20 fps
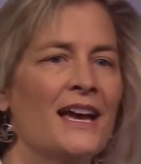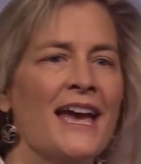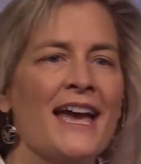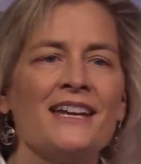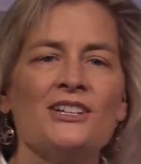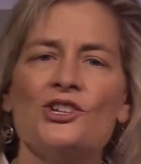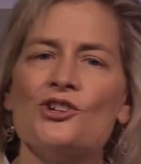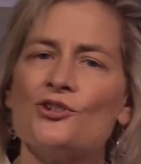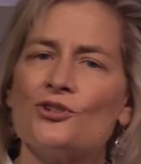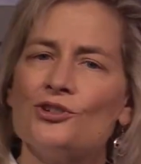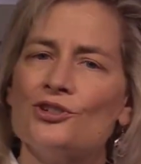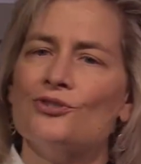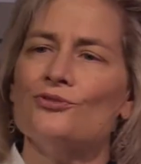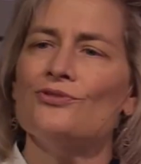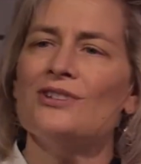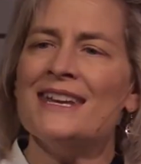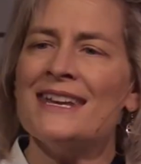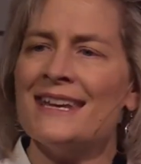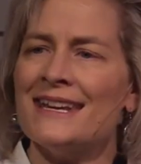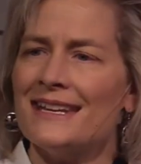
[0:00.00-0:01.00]
And you're
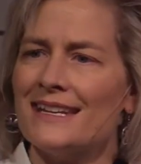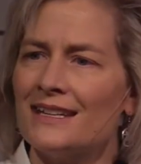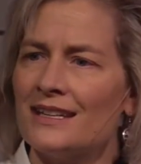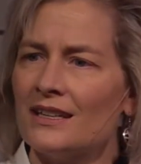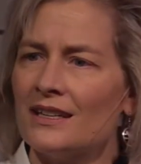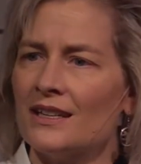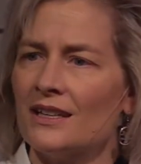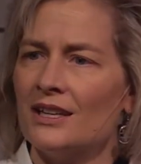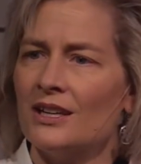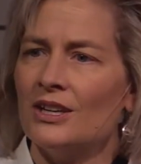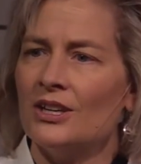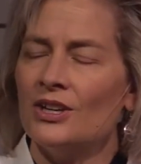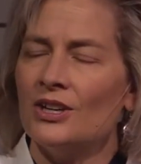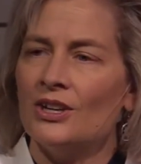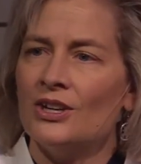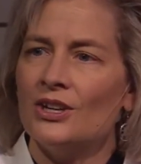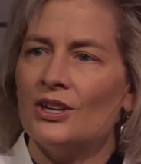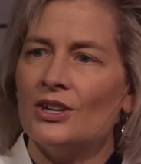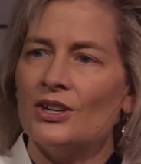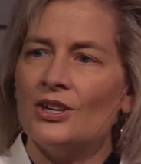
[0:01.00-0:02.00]
unique.
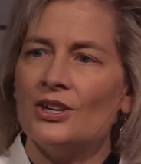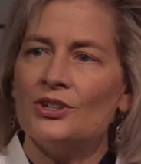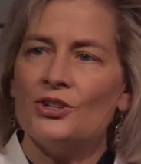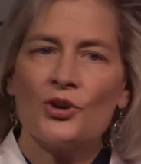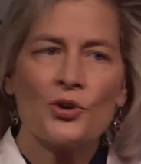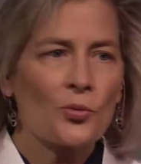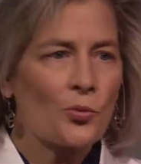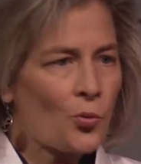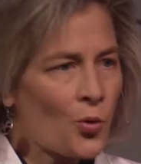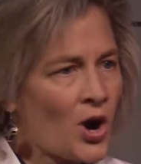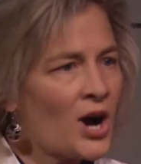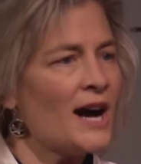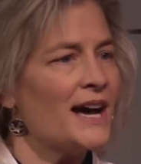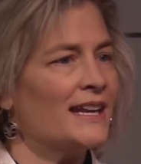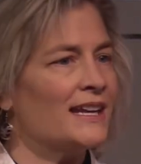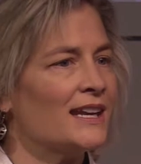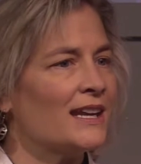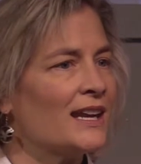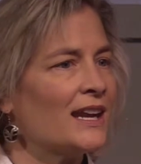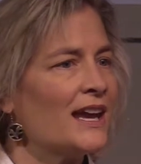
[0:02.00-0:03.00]
You're
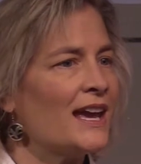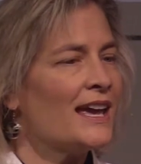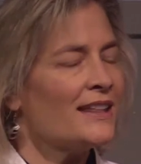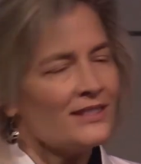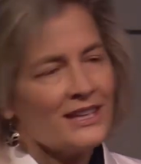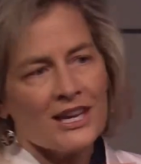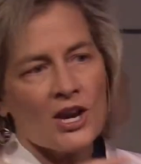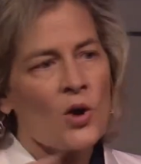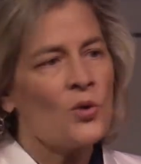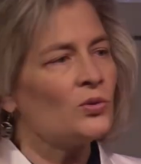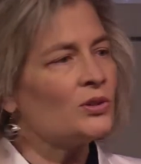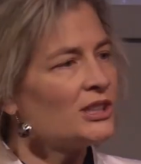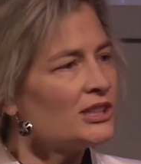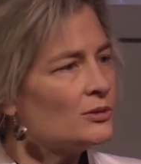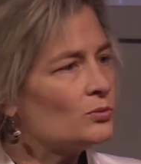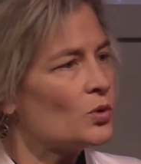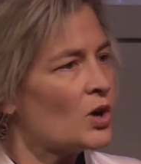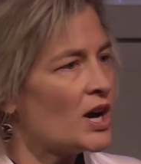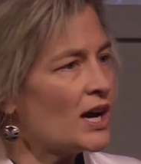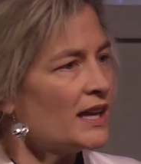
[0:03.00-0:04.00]
one and the
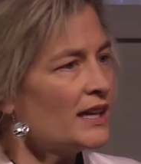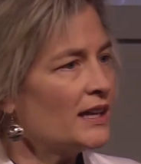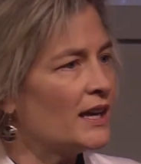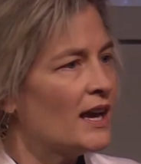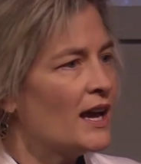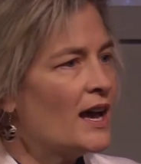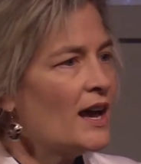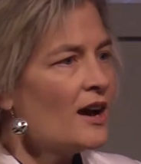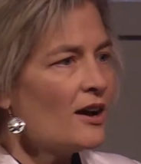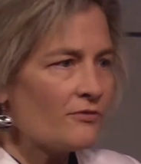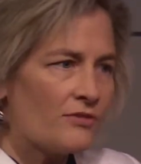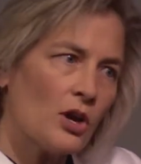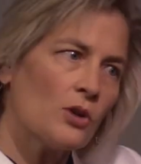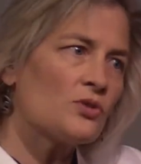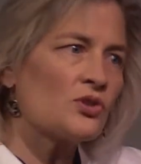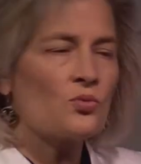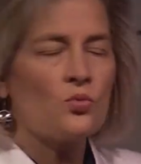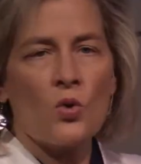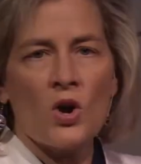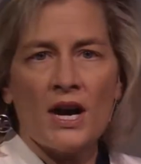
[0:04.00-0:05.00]
only one of
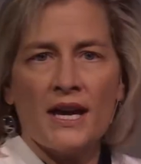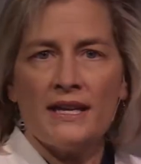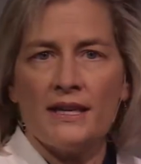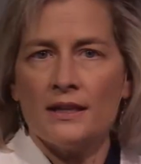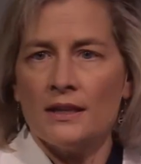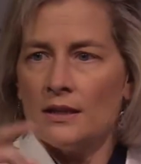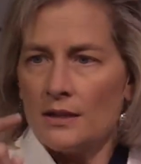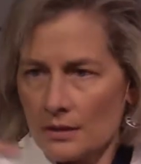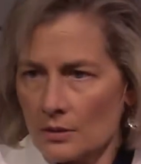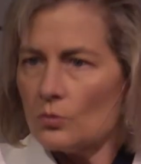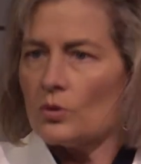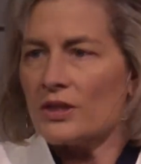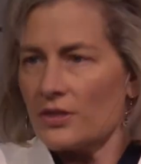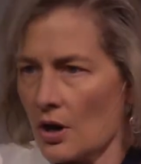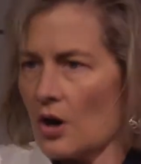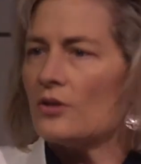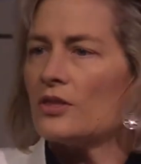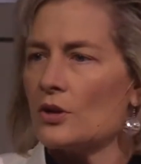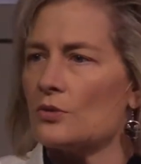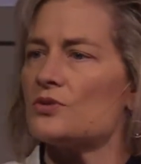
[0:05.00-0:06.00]
those one with
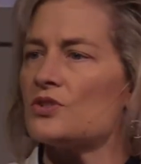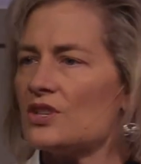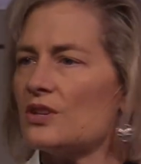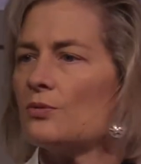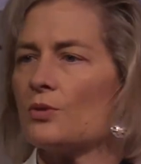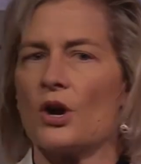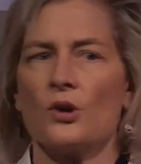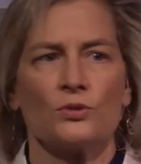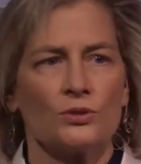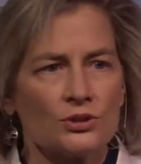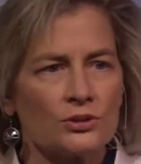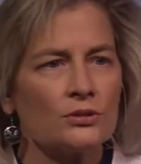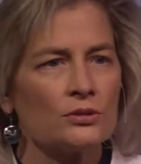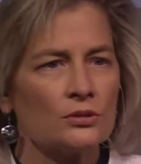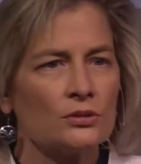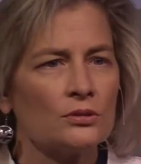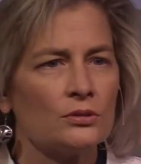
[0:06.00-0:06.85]
all those zeros.